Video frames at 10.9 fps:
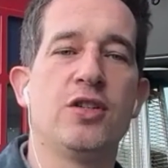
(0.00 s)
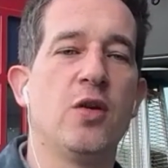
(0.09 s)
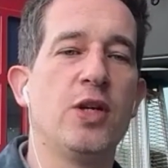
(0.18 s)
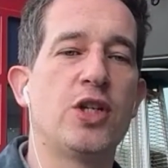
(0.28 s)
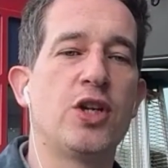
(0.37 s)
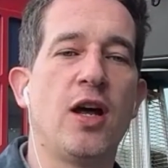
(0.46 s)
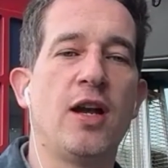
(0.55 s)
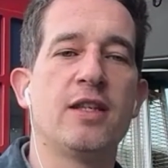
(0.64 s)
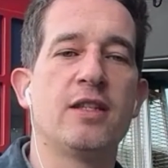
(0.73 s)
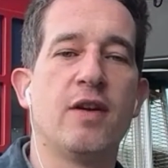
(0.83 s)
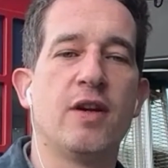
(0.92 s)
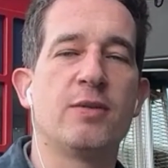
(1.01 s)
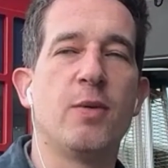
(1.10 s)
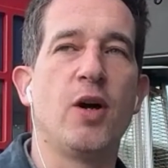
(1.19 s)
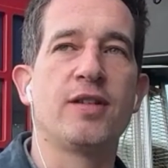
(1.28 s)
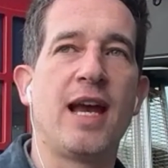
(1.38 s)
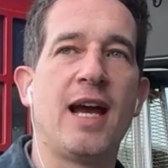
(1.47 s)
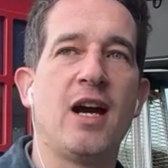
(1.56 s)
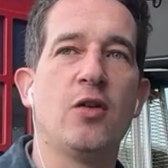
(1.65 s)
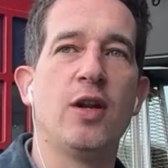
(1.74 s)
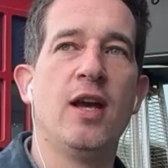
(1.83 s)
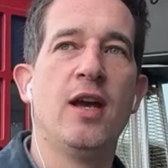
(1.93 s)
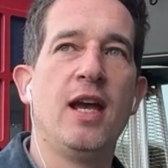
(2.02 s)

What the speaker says: We shot in this very small town